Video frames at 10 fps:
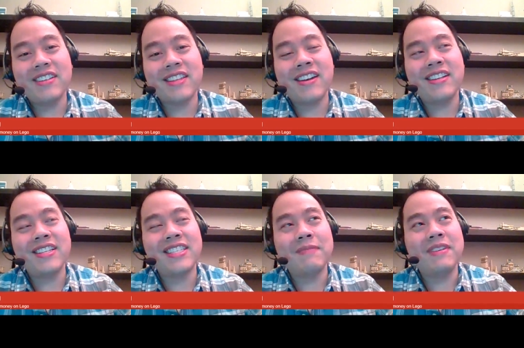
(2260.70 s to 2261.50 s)
It needs
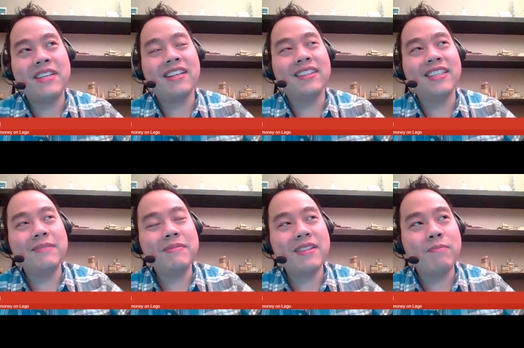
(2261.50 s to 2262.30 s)
to be a little
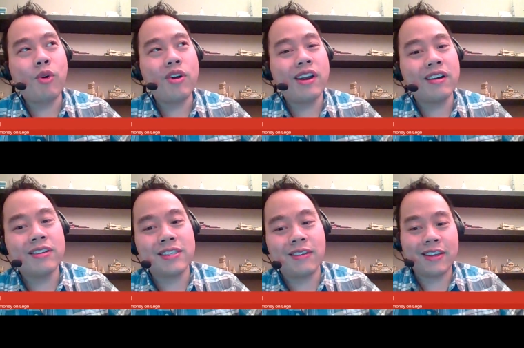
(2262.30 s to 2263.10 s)
bit more narrow
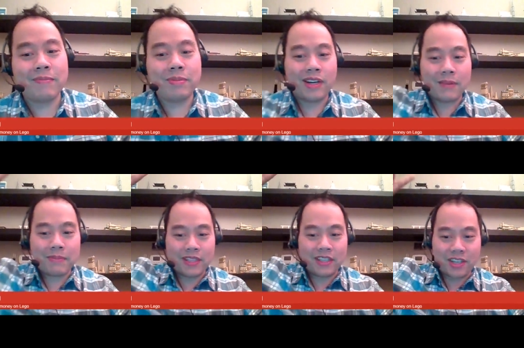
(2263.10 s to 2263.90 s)
so I could put it up on
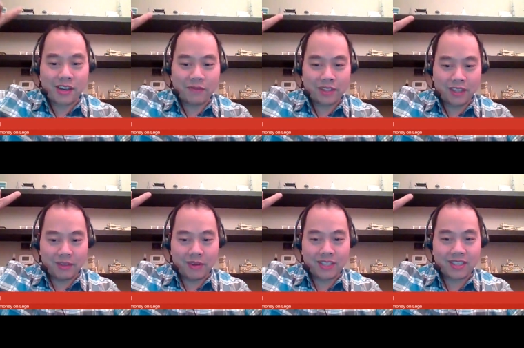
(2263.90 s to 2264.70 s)
the shelf with all the
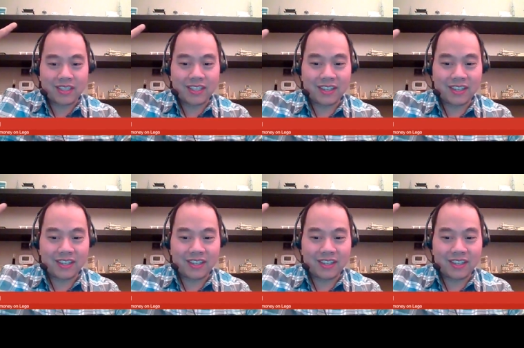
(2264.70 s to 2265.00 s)
rest of the uh,